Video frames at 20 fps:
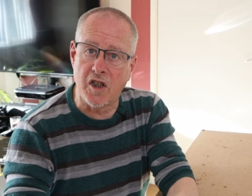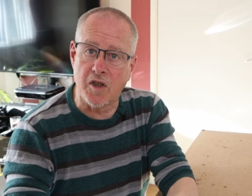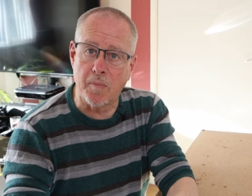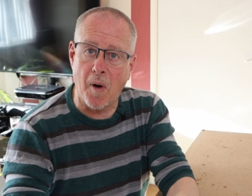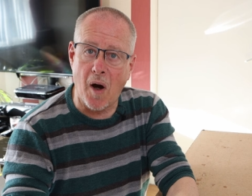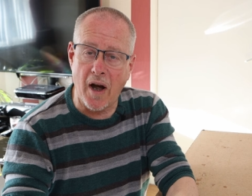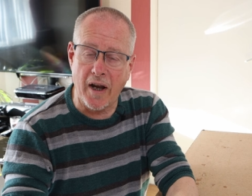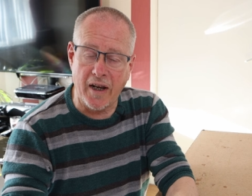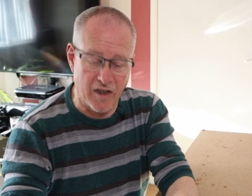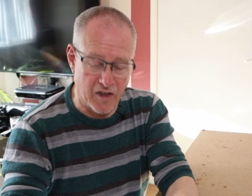
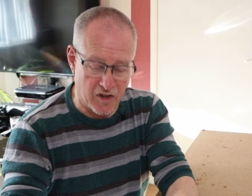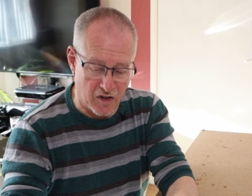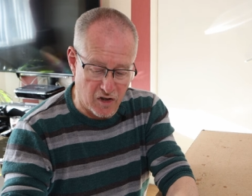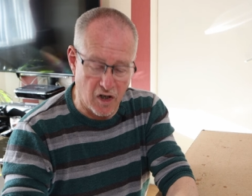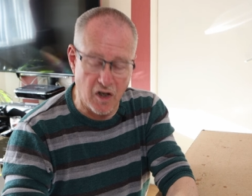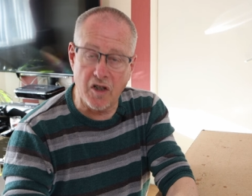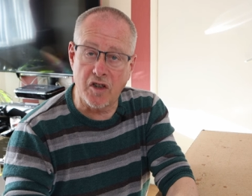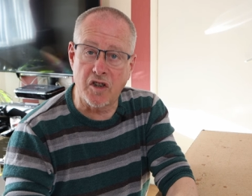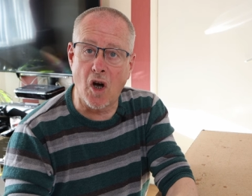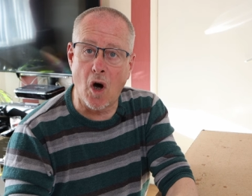spikes
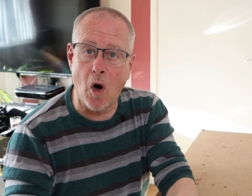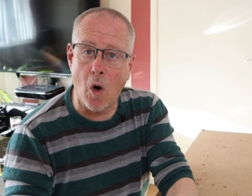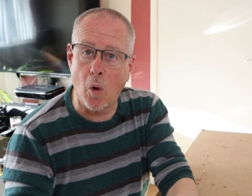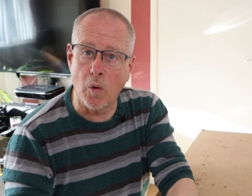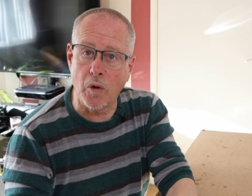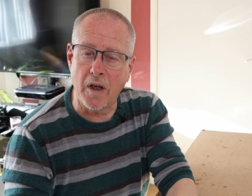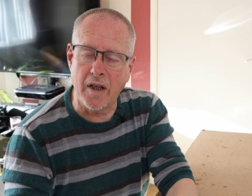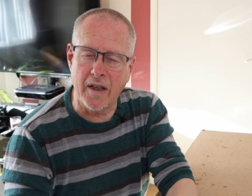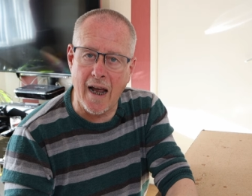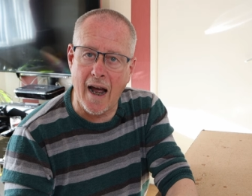to, to
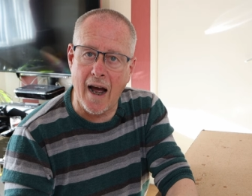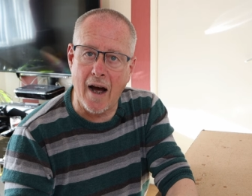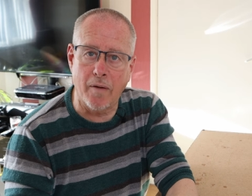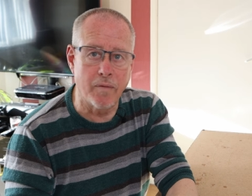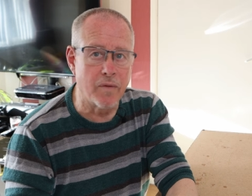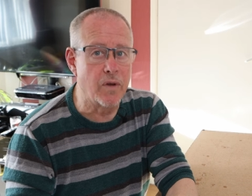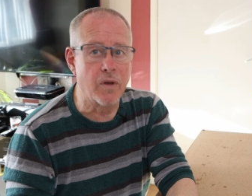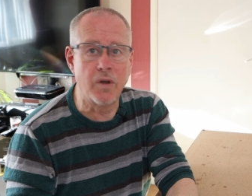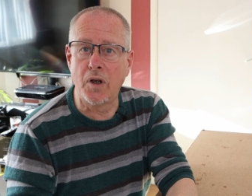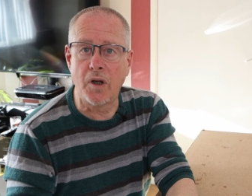hold it
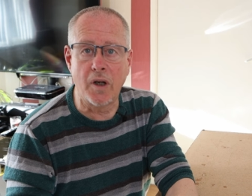down.